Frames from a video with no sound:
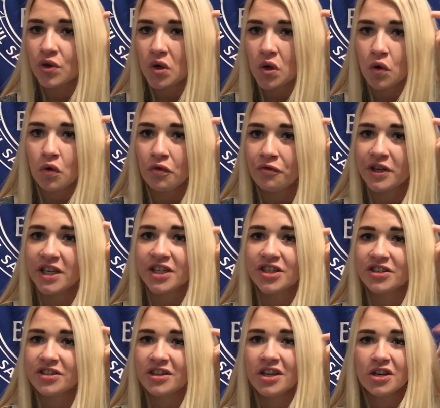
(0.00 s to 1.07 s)
cool
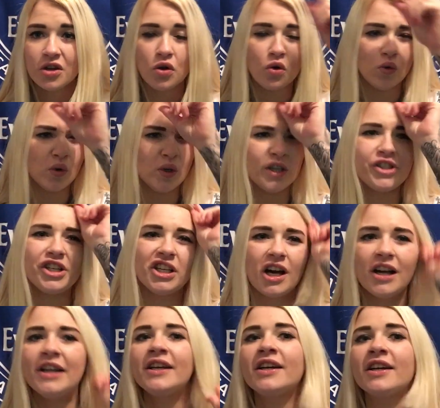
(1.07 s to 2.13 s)
finish, cool as you
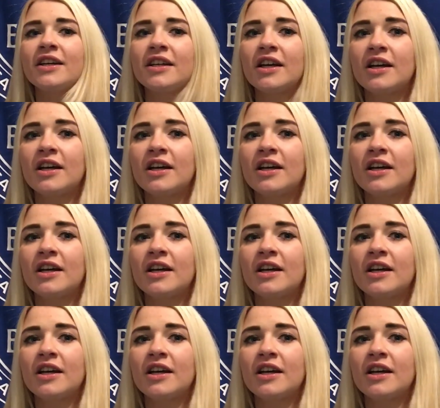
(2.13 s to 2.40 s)
like, and